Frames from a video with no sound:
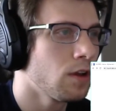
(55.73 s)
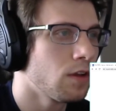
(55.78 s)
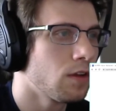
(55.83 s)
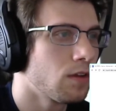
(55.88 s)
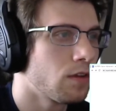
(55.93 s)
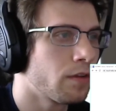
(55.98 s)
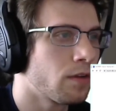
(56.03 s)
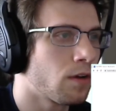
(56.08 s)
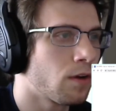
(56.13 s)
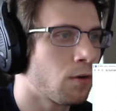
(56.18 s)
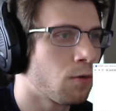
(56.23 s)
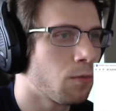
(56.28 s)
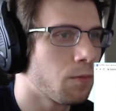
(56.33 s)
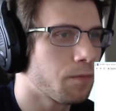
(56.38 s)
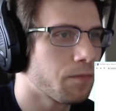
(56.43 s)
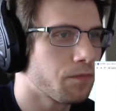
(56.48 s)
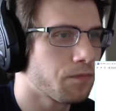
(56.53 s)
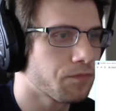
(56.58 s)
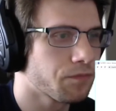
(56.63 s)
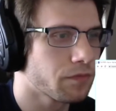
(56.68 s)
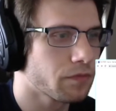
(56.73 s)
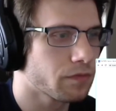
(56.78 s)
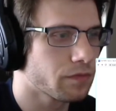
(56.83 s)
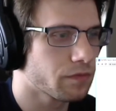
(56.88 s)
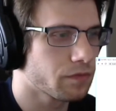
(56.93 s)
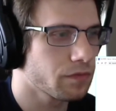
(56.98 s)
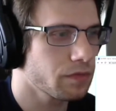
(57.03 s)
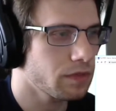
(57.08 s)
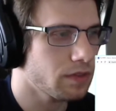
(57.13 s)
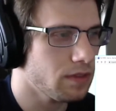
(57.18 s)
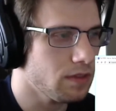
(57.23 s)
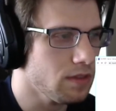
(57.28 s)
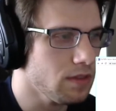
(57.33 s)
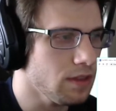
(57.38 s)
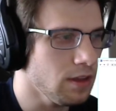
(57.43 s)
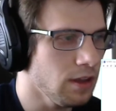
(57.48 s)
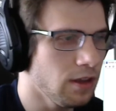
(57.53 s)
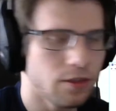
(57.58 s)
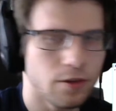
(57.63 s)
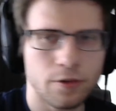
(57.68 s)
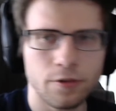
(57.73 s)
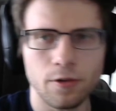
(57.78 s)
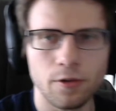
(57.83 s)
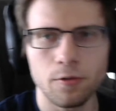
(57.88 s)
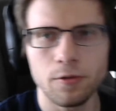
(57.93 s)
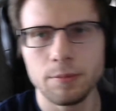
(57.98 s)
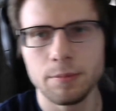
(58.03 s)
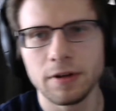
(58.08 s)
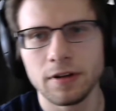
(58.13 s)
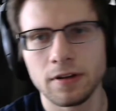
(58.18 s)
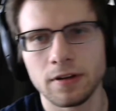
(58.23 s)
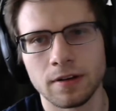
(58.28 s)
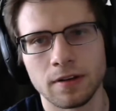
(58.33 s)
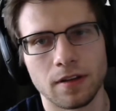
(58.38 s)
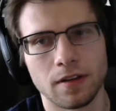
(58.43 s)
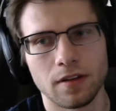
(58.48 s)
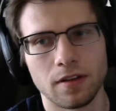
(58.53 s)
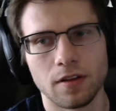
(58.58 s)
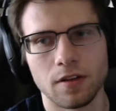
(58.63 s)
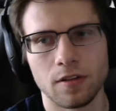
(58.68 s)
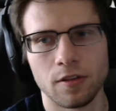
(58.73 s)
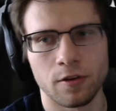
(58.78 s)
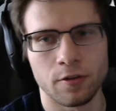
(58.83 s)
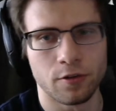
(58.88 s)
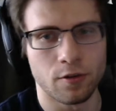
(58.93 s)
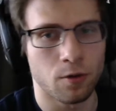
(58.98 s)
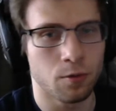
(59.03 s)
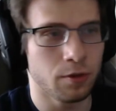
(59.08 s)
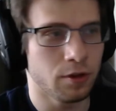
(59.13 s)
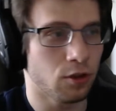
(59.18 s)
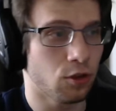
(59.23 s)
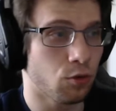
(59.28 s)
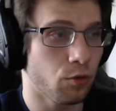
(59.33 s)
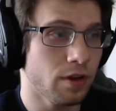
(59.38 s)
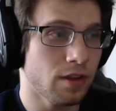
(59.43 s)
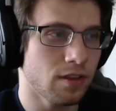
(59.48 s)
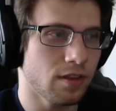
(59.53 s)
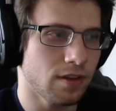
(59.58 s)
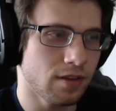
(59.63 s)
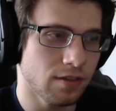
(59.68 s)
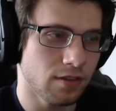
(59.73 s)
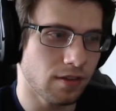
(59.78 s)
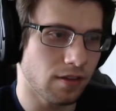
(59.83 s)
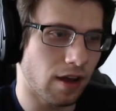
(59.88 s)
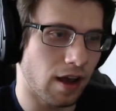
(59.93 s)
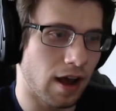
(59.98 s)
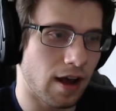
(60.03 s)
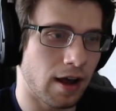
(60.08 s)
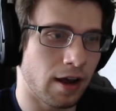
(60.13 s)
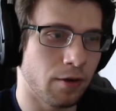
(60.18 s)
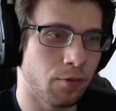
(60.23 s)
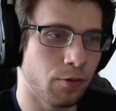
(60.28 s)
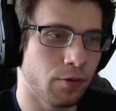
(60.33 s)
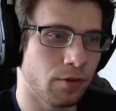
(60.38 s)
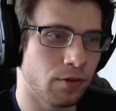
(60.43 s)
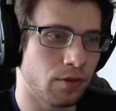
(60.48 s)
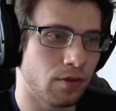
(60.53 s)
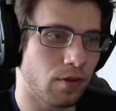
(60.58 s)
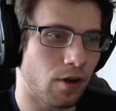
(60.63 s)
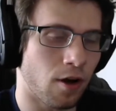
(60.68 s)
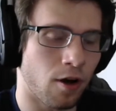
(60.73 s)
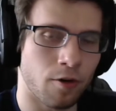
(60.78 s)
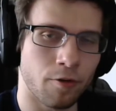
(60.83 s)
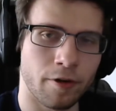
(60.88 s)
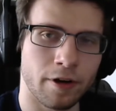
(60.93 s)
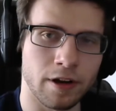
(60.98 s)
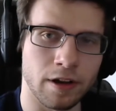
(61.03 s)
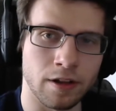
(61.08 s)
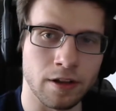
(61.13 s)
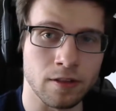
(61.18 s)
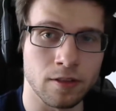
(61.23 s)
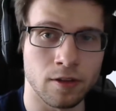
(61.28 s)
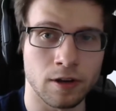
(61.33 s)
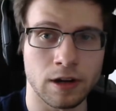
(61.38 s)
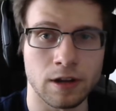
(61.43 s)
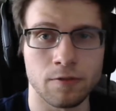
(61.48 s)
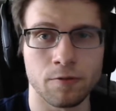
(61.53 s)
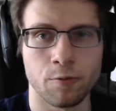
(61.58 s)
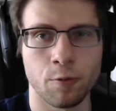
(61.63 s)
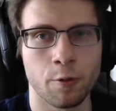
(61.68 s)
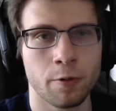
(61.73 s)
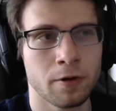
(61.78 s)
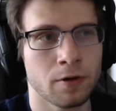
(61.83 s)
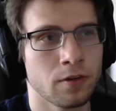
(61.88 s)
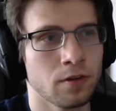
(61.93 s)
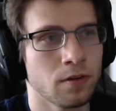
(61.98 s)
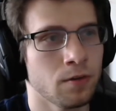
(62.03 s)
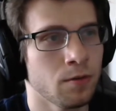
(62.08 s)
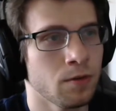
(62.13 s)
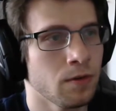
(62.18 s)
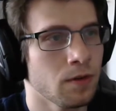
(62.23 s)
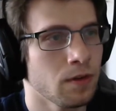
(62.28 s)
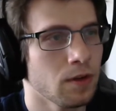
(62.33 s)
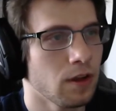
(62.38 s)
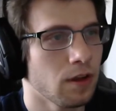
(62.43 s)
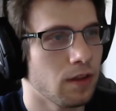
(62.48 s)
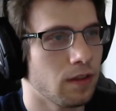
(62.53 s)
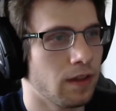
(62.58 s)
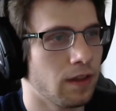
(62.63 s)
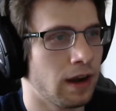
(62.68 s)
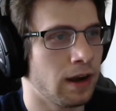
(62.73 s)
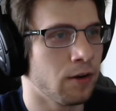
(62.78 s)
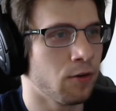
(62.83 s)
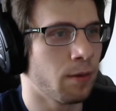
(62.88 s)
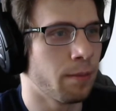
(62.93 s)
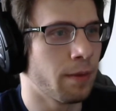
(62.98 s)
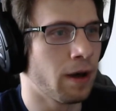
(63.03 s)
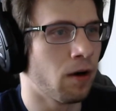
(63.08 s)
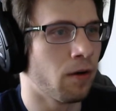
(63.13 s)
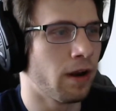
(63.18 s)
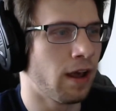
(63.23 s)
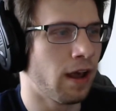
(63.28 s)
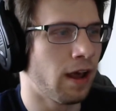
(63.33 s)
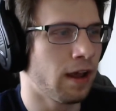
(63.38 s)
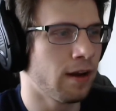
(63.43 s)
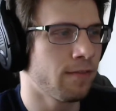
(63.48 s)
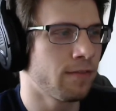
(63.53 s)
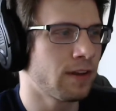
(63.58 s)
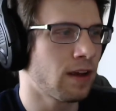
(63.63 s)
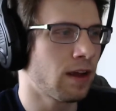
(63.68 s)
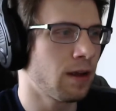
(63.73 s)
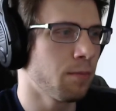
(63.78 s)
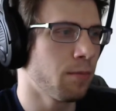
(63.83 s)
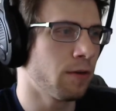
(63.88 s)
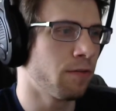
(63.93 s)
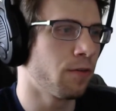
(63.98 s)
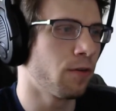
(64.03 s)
So, there's only 3 things I was already looking forward to that I knew about ahead of time before